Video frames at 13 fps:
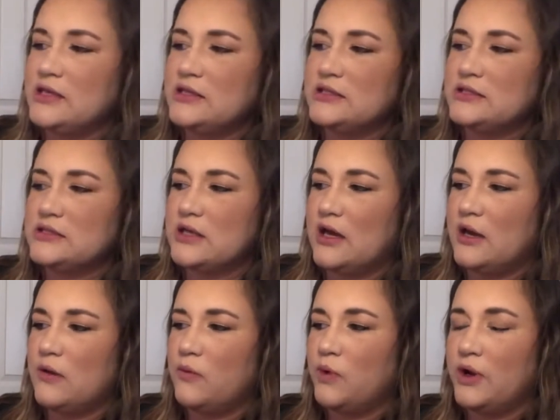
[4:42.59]
is
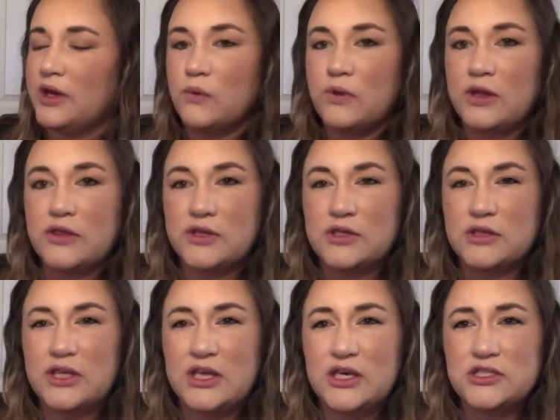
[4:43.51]
uh, working with uh,
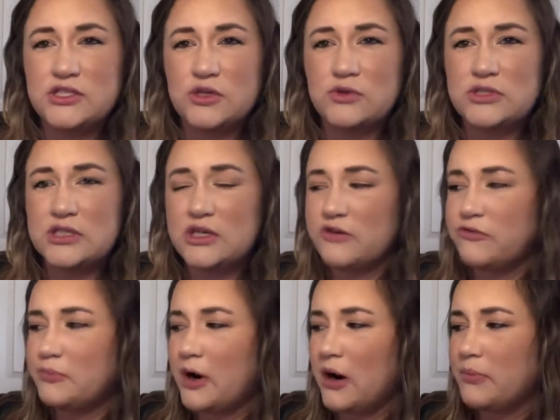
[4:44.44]
the
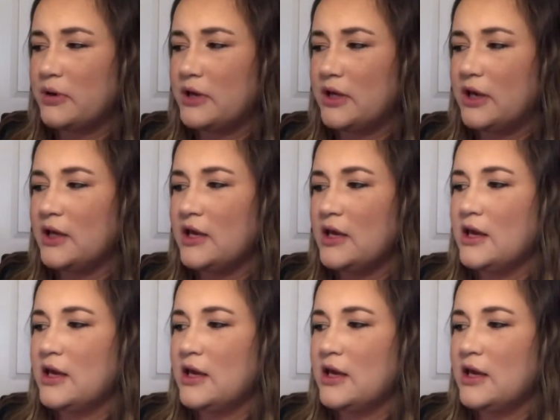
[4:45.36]
associative property